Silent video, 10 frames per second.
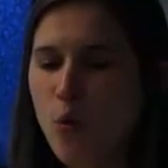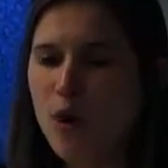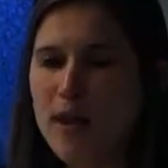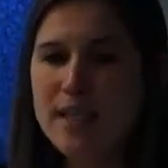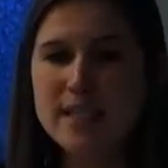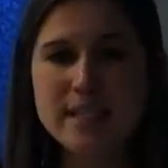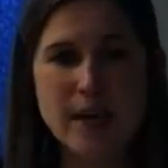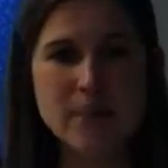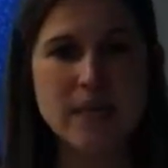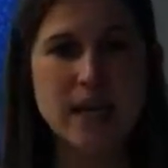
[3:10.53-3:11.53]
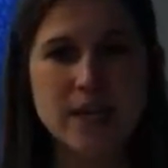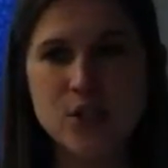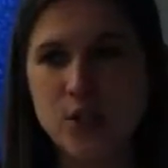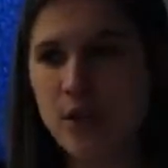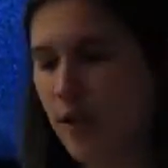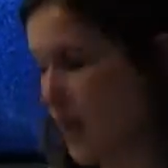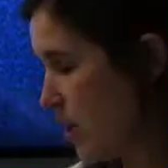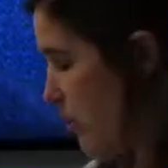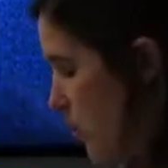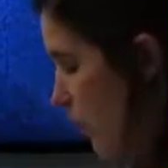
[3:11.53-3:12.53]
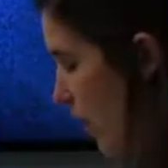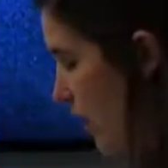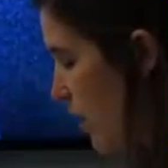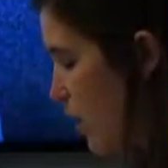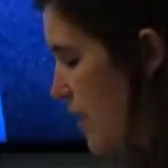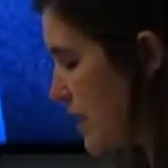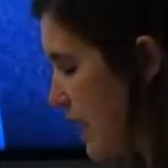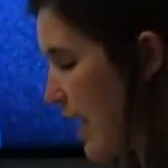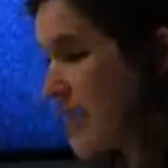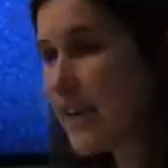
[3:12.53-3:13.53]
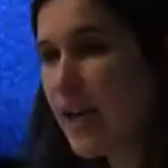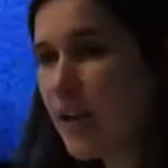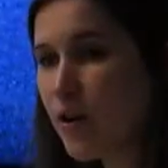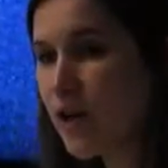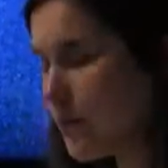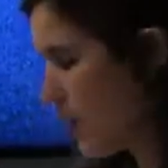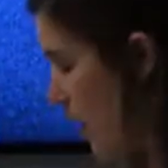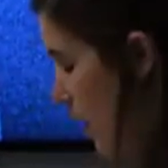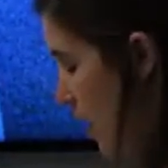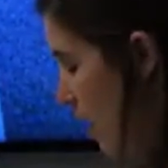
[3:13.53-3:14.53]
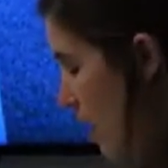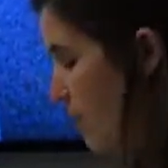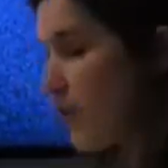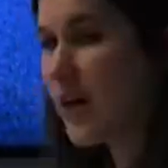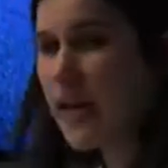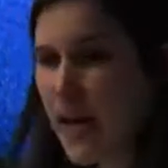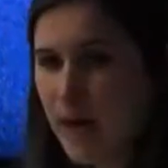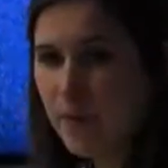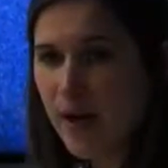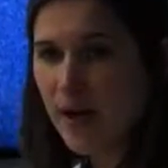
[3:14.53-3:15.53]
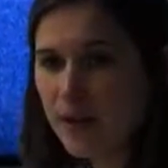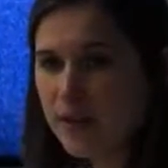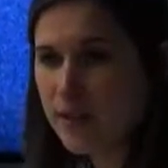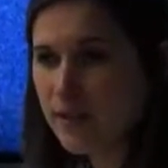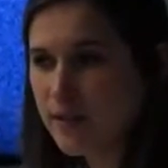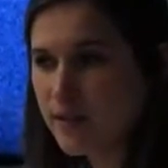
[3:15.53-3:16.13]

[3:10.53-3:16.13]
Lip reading: what are the steps that I took to draw a Lewis dot diagram for a compound.